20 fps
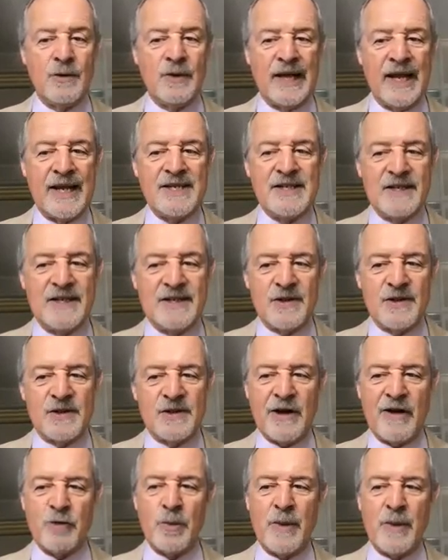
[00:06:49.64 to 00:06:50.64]
relating to
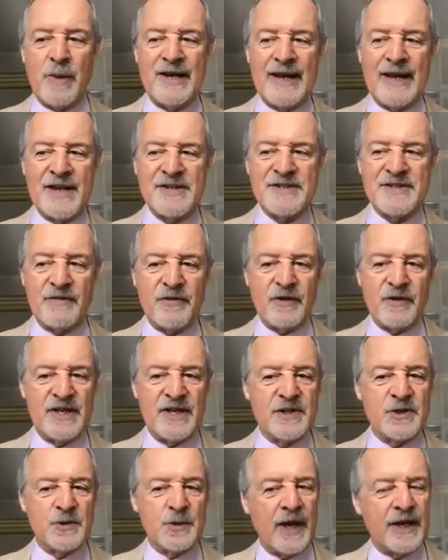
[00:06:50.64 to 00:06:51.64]
the travel ban and asset
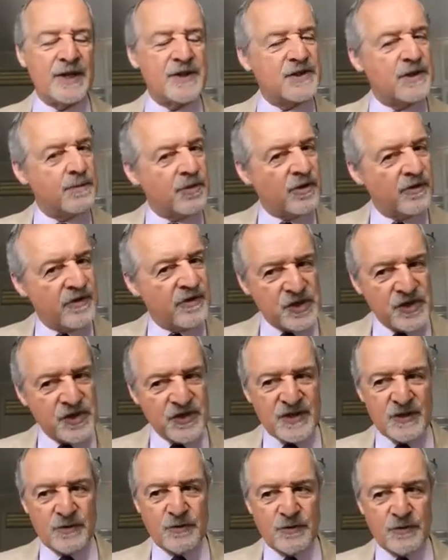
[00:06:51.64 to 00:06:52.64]
freeze, as well as the
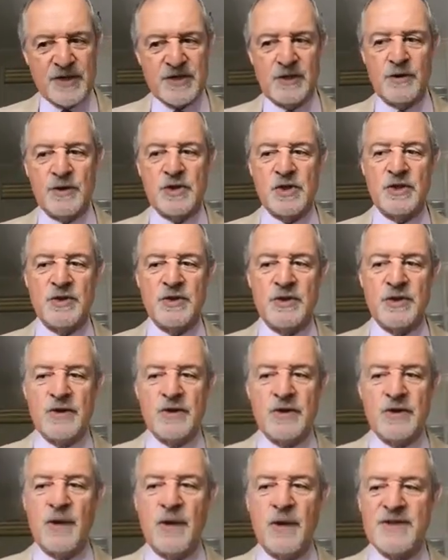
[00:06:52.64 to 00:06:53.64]
provisions in Resolution
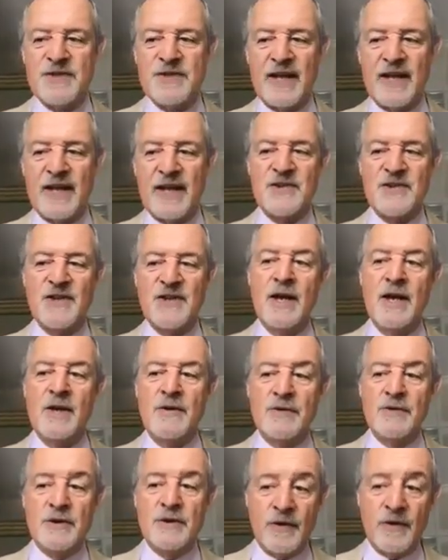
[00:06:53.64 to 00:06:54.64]
2216
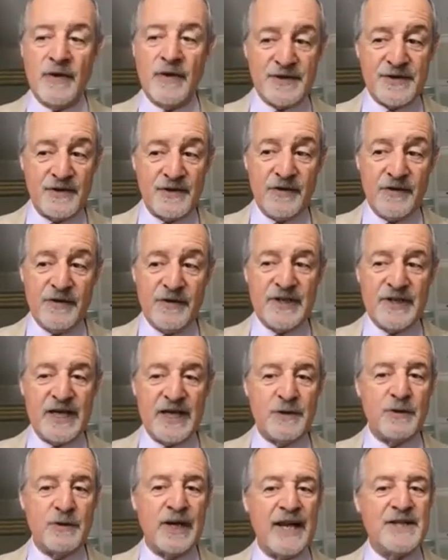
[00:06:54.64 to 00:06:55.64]

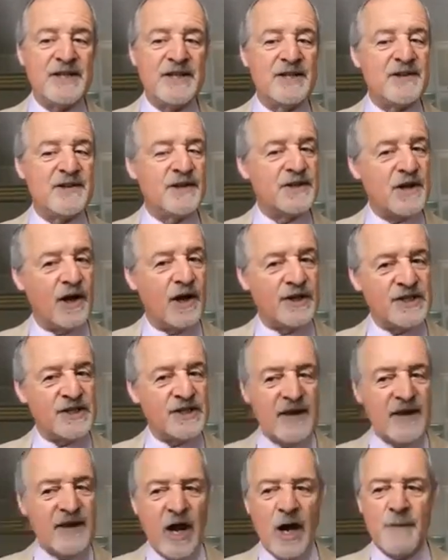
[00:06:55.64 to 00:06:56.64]
2015 relating to the
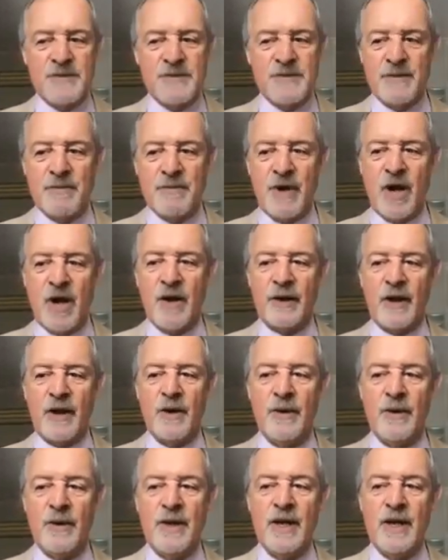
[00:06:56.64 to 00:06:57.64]
targeted arms embargo,
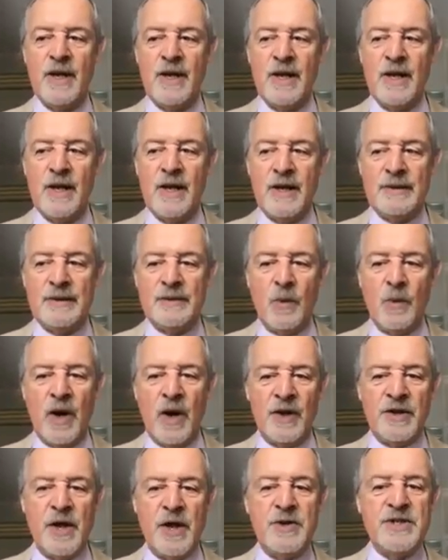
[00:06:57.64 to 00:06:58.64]

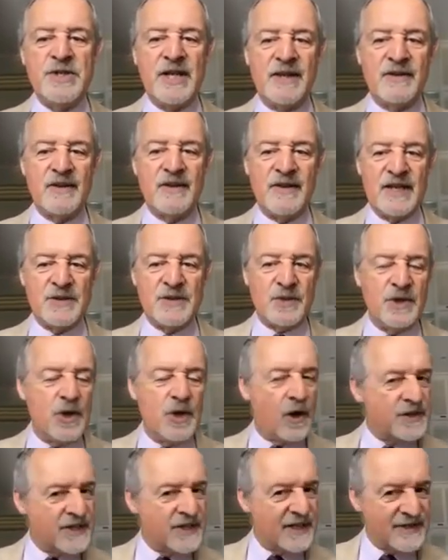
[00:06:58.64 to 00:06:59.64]
while noting that these were
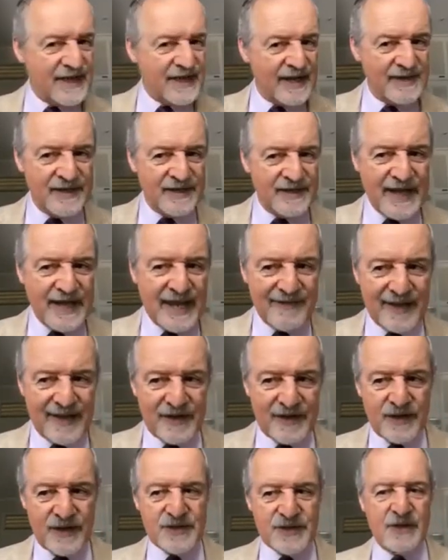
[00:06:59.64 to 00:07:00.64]
not intended to have
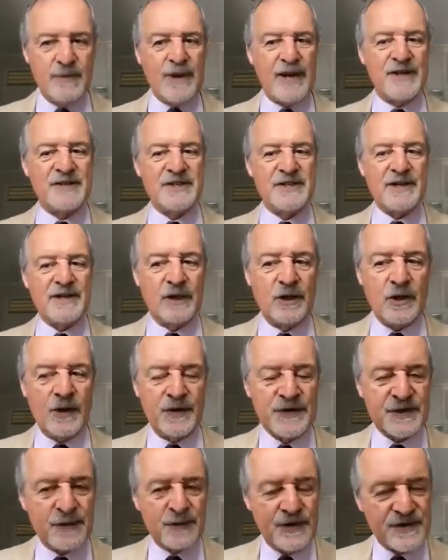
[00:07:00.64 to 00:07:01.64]
adverse humanitarian
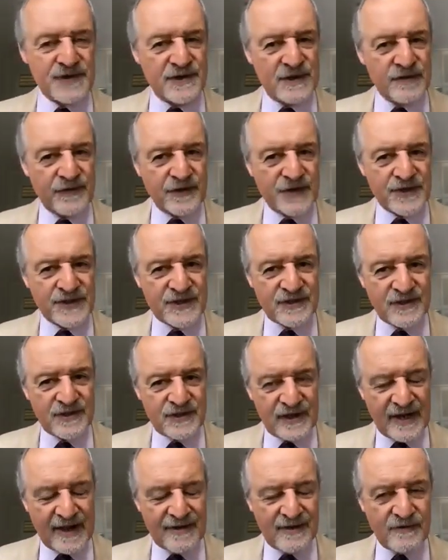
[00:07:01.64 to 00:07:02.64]
consequences for,
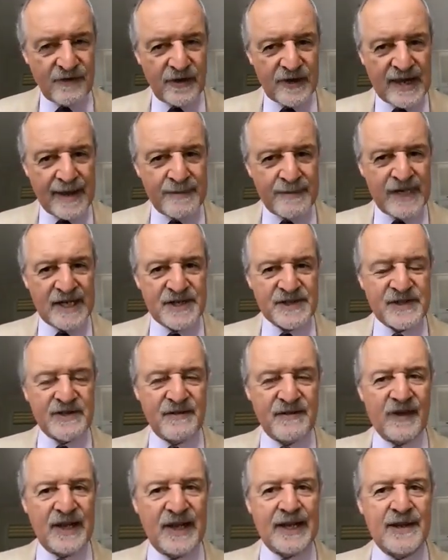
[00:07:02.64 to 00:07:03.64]
for Yemeni
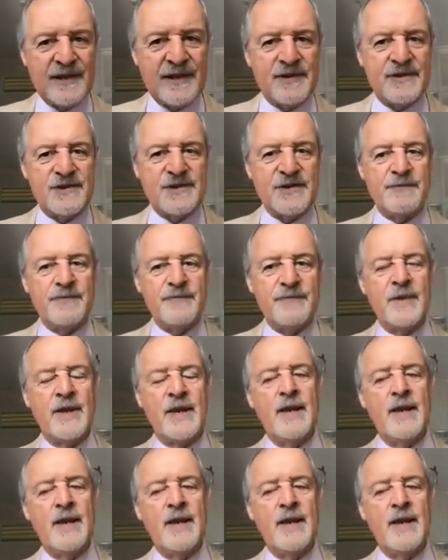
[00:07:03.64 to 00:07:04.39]
civilians.